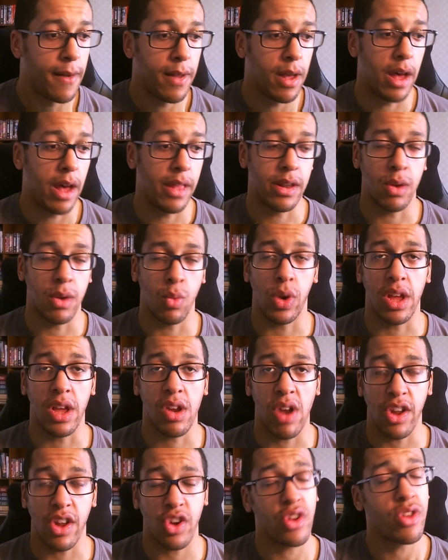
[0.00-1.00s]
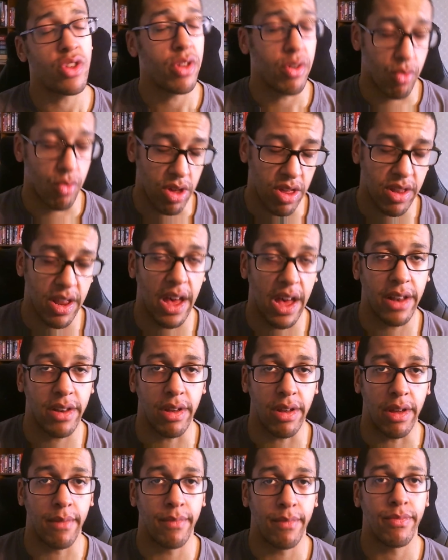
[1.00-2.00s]
and then when it crashes, restart
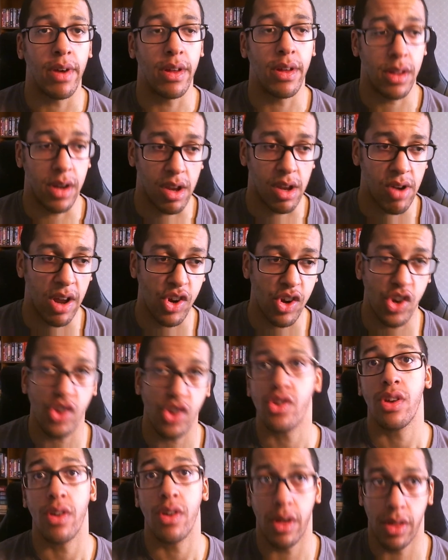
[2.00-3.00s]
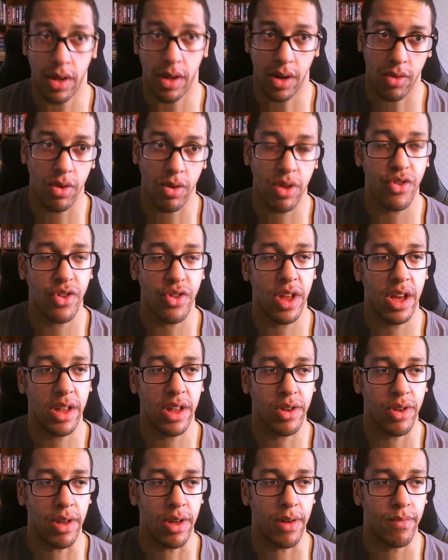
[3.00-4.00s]
it. And then it crashes, and then I
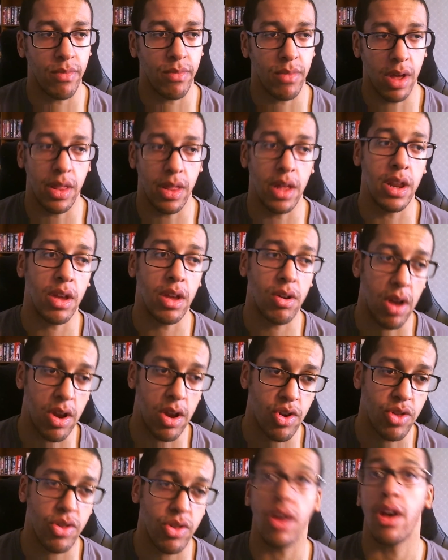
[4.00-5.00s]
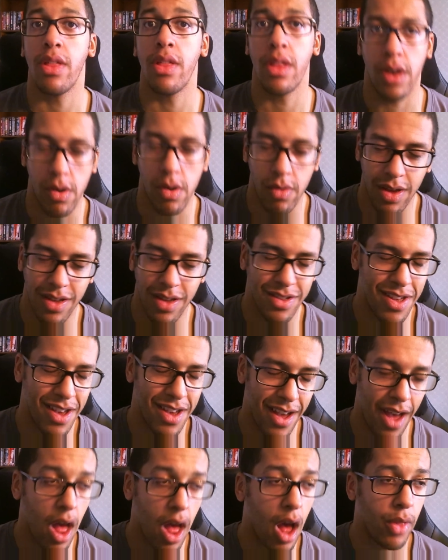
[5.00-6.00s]
restart it. And then it crashes, and then I
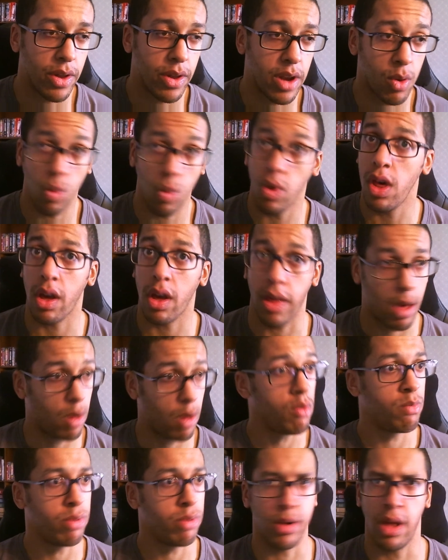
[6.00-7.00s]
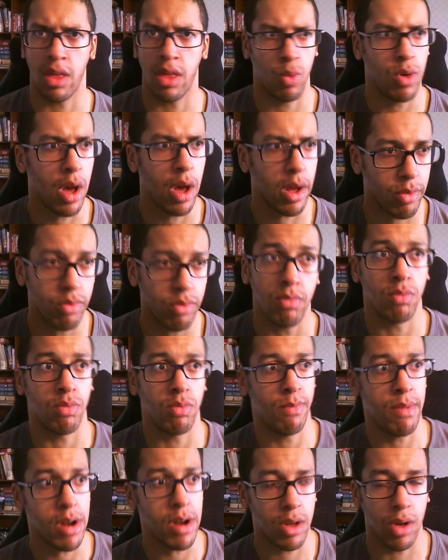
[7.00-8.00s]
restart. And then it works. Like, oh, but it's worked. Oh,
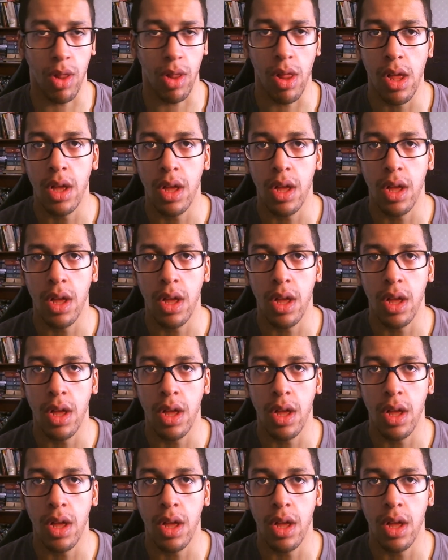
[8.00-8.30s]
miracle.